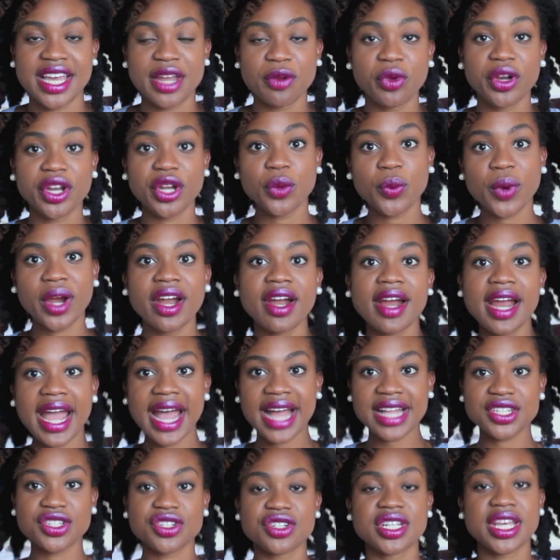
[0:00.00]
And when you wear
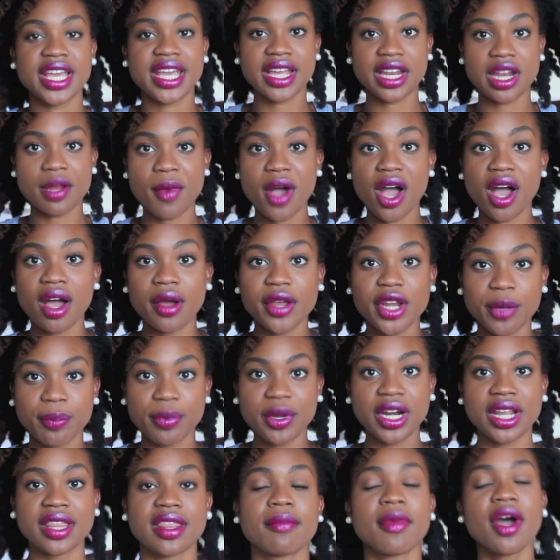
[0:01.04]
hats, you're taking them off, you're
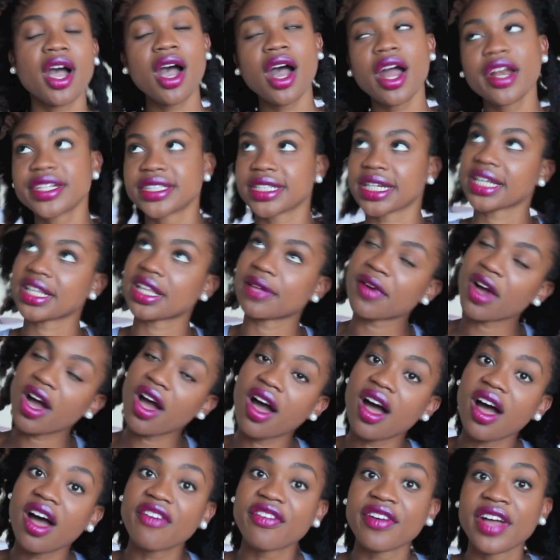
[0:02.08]
putting them on, you're taking them
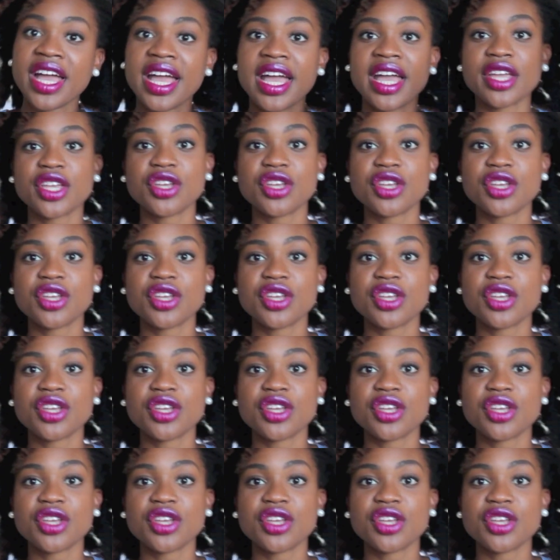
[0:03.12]
off.